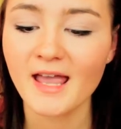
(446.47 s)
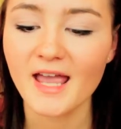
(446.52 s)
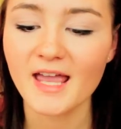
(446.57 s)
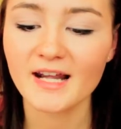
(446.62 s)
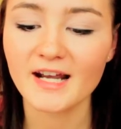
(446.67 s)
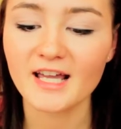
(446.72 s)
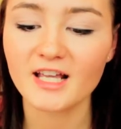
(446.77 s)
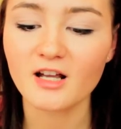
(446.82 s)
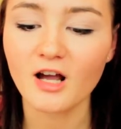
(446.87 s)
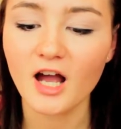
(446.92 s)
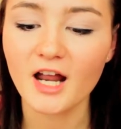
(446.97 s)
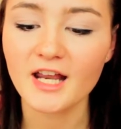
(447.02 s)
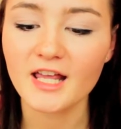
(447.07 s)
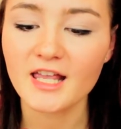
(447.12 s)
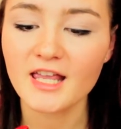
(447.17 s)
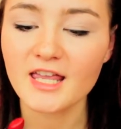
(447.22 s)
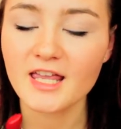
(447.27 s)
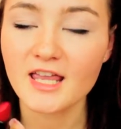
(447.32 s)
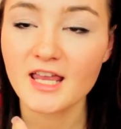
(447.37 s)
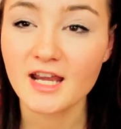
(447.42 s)
And I got
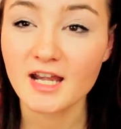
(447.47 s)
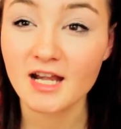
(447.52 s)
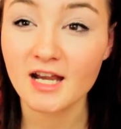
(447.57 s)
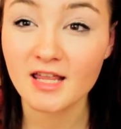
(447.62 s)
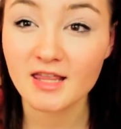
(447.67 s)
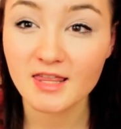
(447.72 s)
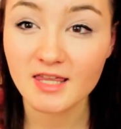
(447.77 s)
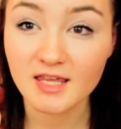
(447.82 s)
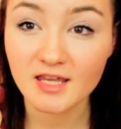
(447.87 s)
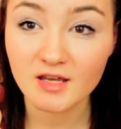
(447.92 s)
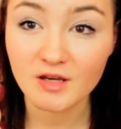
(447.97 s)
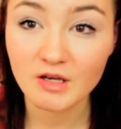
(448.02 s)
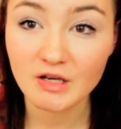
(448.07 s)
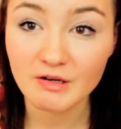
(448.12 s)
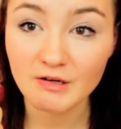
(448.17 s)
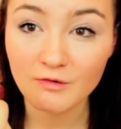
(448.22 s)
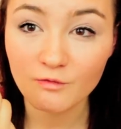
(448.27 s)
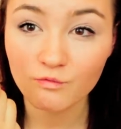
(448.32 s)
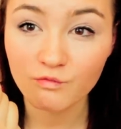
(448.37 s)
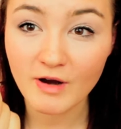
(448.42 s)
it in the
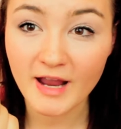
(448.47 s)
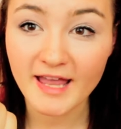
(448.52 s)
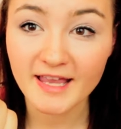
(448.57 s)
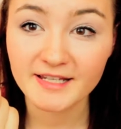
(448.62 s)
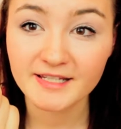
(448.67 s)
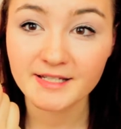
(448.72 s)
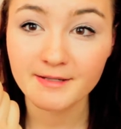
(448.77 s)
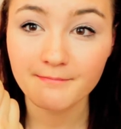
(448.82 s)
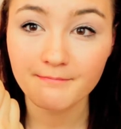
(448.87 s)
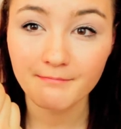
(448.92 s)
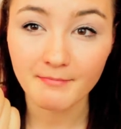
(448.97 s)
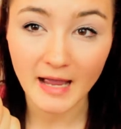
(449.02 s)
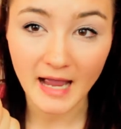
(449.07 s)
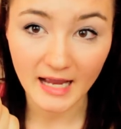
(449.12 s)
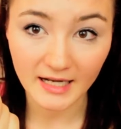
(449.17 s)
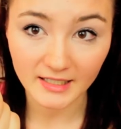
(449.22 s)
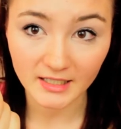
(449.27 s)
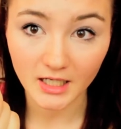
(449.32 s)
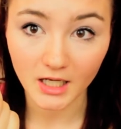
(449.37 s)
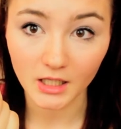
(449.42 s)
red
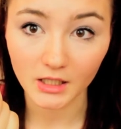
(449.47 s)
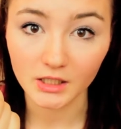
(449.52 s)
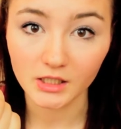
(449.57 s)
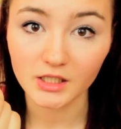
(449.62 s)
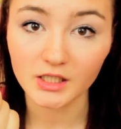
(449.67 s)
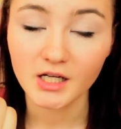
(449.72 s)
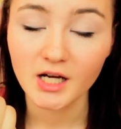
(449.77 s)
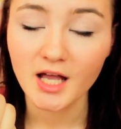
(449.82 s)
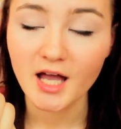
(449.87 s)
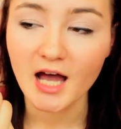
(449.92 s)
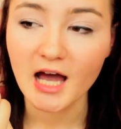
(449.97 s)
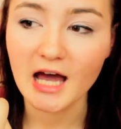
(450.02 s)
matte color.